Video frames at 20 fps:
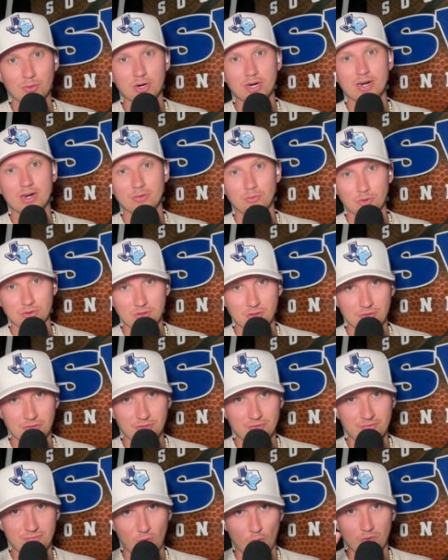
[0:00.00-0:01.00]
we're gonna we're the
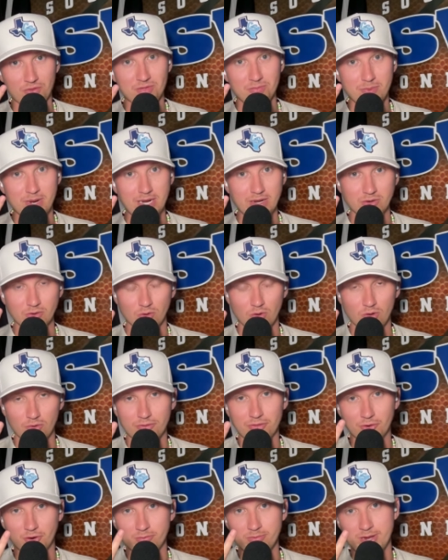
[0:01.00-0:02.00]
fourth mean girl
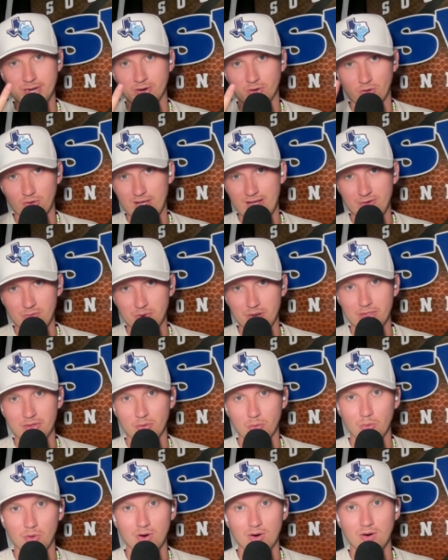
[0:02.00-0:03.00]
or third mean girl, however many
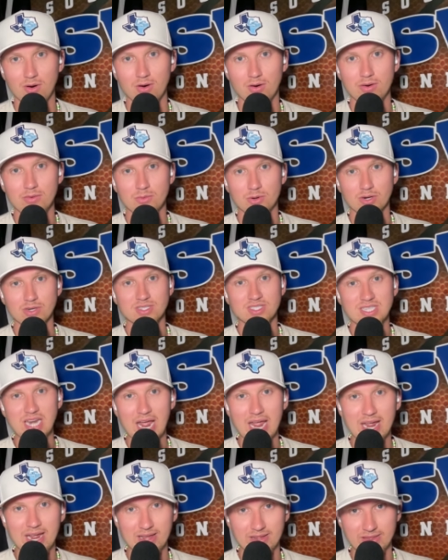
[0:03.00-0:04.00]
there were. We're gonna
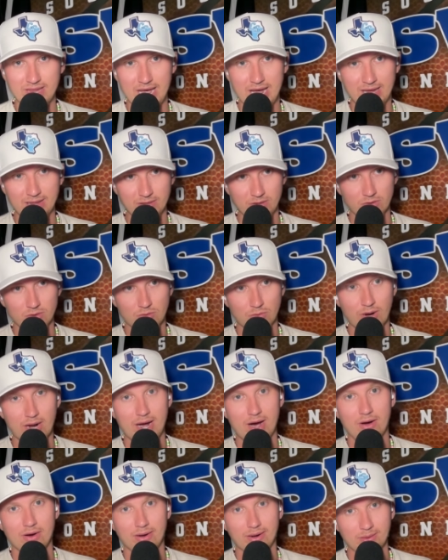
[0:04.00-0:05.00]
stay in that little
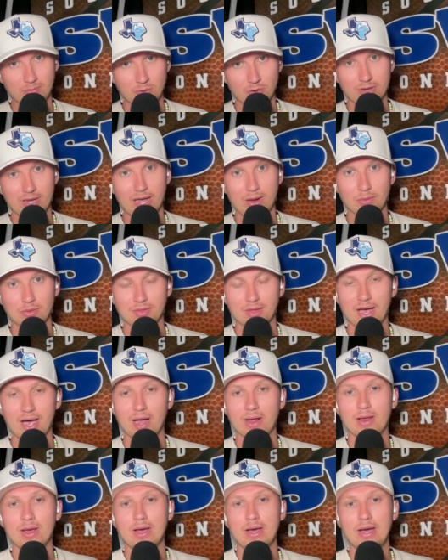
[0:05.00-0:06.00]
crowd, and I'm okay with
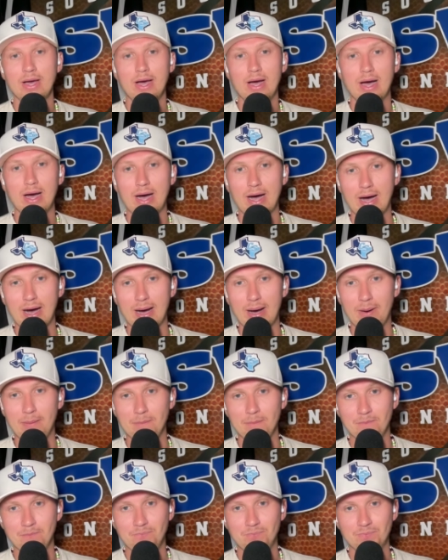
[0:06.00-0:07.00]
that.
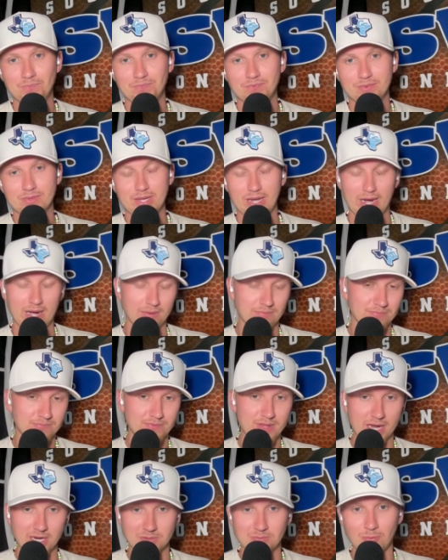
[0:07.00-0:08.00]
Um, yeah,
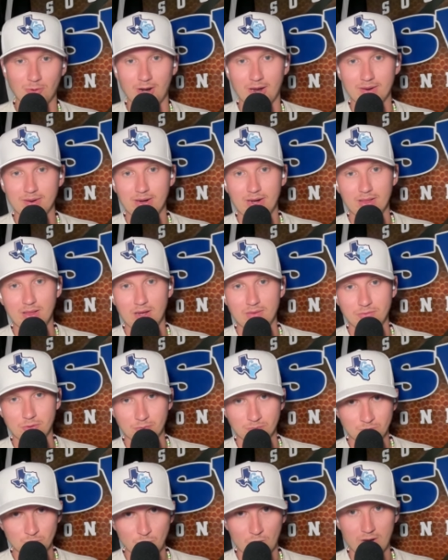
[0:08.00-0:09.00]
thanks, Brett. I love
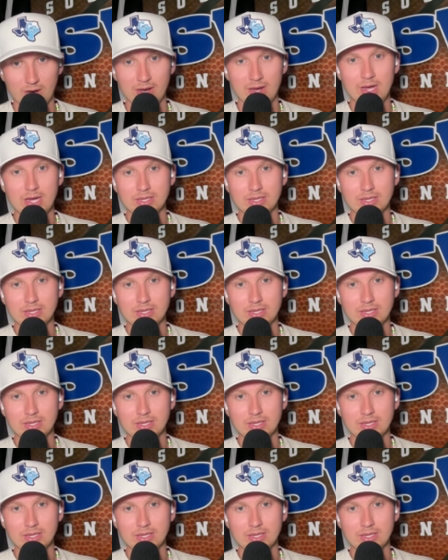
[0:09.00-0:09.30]
you. Uh,